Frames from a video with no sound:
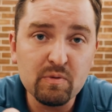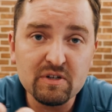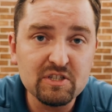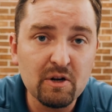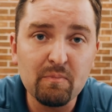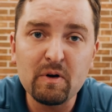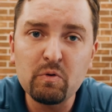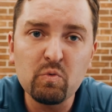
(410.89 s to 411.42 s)
where
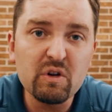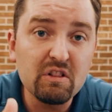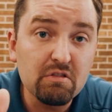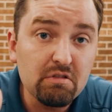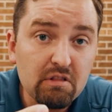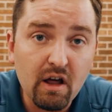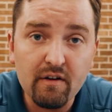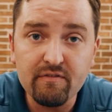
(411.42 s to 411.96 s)
someone would
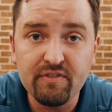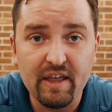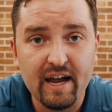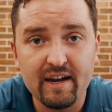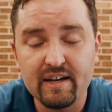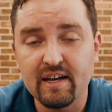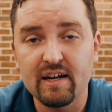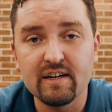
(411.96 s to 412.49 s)
love
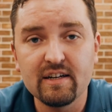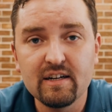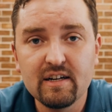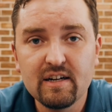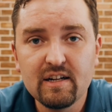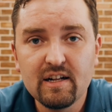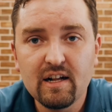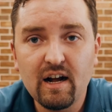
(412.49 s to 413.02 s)
that gun.
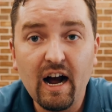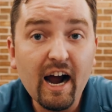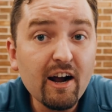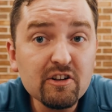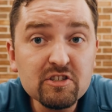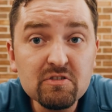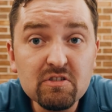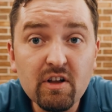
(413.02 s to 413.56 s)
I also